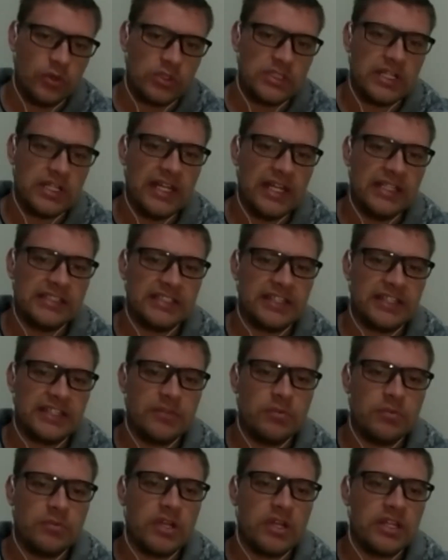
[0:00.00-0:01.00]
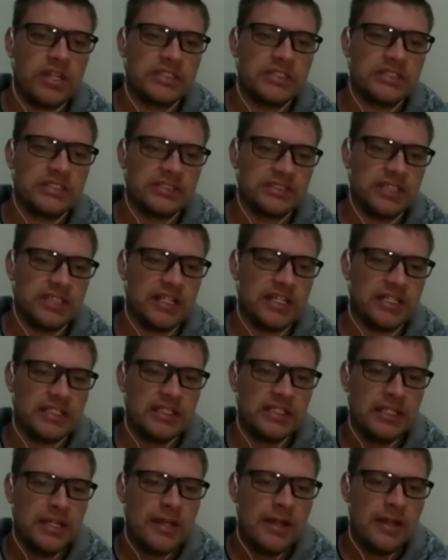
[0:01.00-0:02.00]
and his other brothers decided,
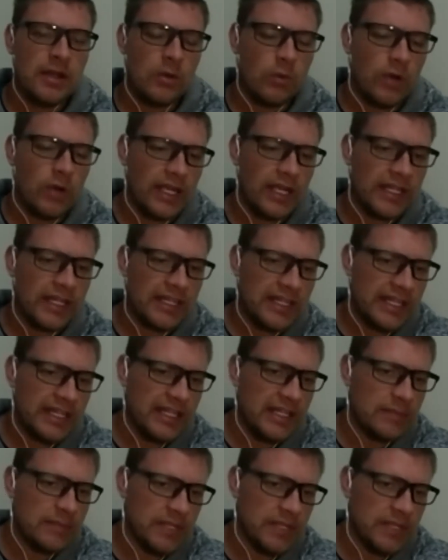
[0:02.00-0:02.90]
why kill him?